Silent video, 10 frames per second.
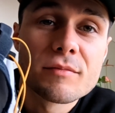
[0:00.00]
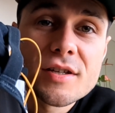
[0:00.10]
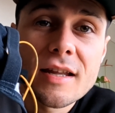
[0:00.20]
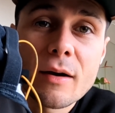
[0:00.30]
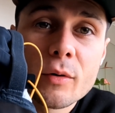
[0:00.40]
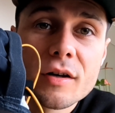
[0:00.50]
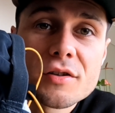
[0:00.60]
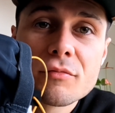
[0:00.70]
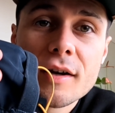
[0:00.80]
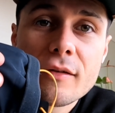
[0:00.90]
So that
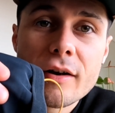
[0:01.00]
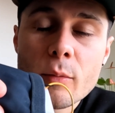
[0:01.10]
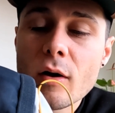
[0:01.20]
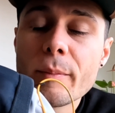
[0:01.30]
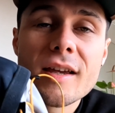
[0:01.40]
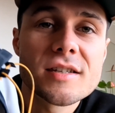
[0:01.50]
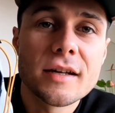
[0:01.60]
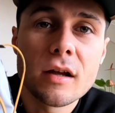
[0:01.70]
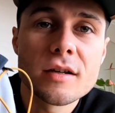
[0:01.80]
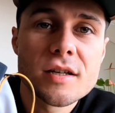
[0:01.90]
works really well, makes
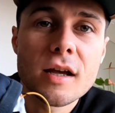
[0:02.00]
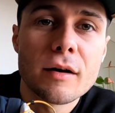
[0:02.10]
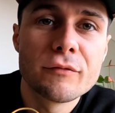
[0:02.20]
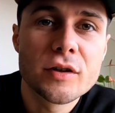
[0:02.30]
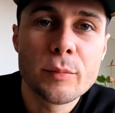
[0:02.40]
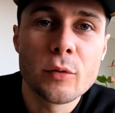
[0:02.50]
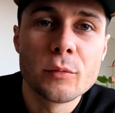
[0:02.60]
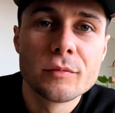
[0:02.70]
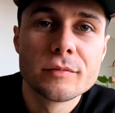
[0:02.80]
it nice and comfortable.